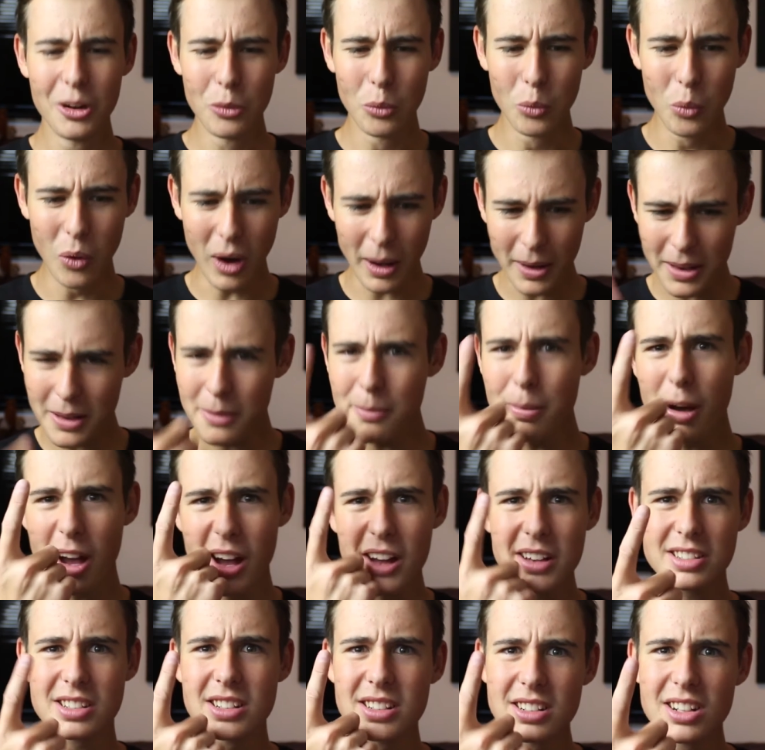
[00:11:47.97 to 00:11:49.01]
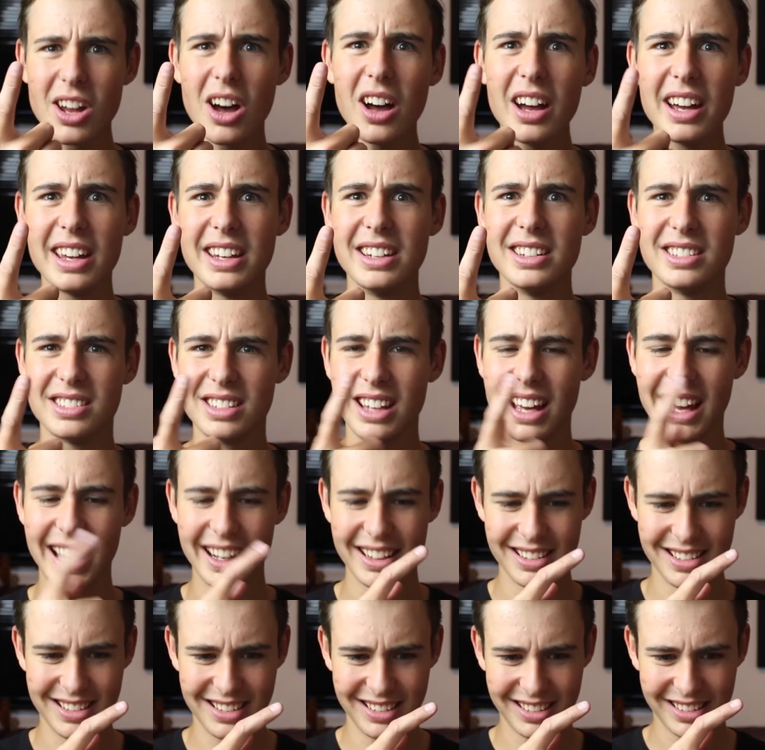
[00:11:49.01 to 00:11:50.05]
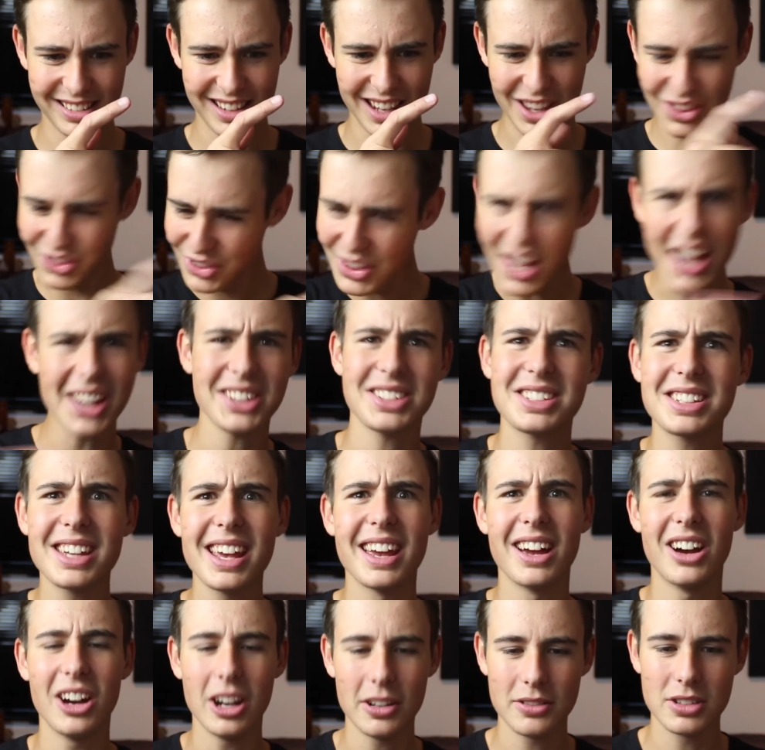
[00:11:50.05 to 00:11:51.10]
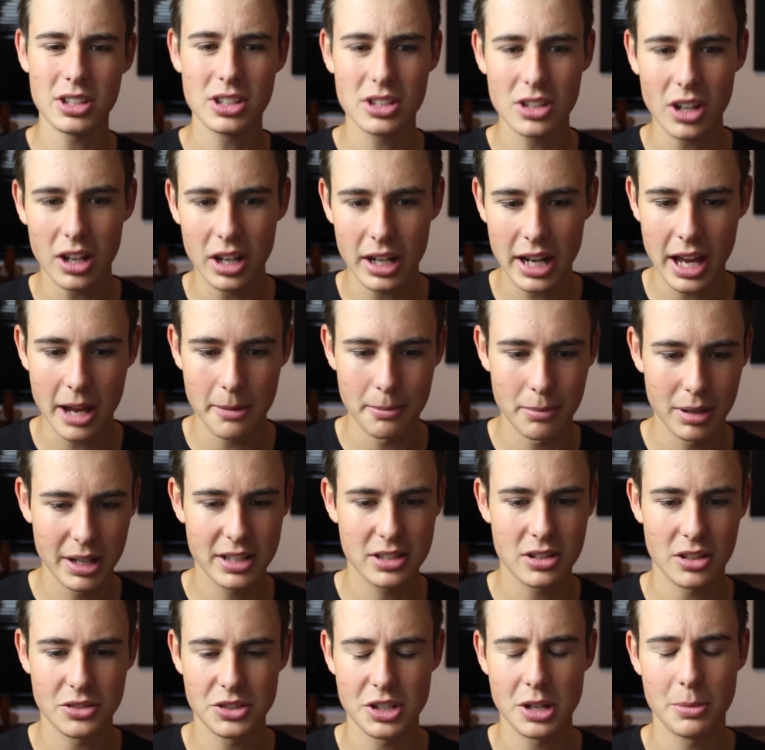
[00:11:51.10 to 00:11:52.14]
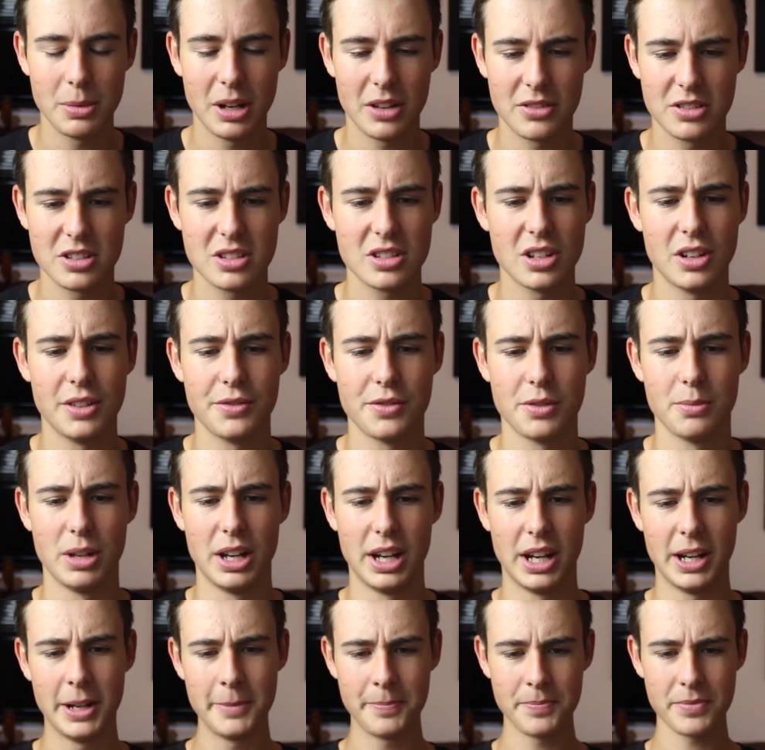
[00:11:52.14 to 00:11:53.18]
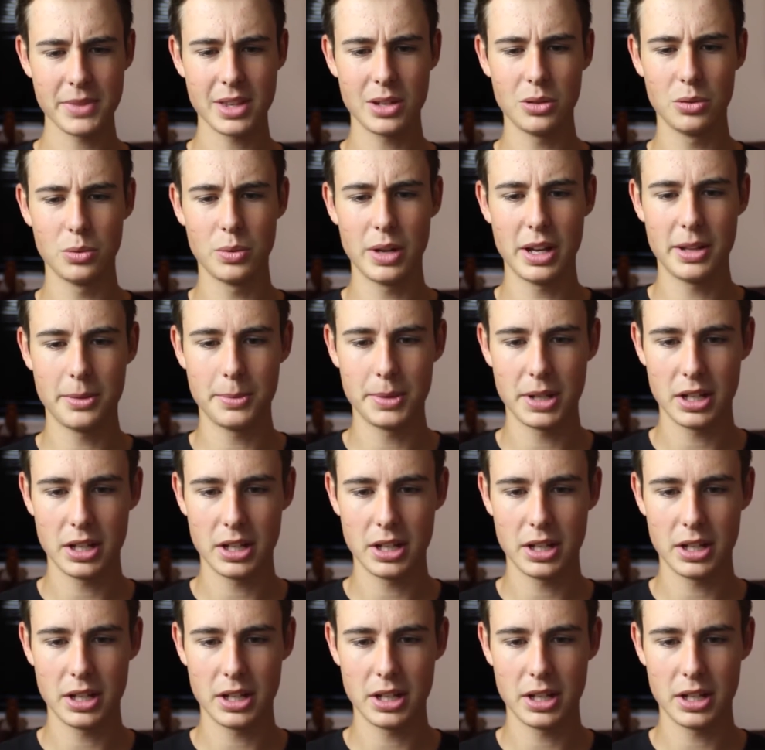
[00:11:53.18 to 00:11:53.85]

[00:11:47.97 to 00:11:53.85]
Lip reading: One person dies and that's it. I have to start again. Please don't tell me I have to start from like all the way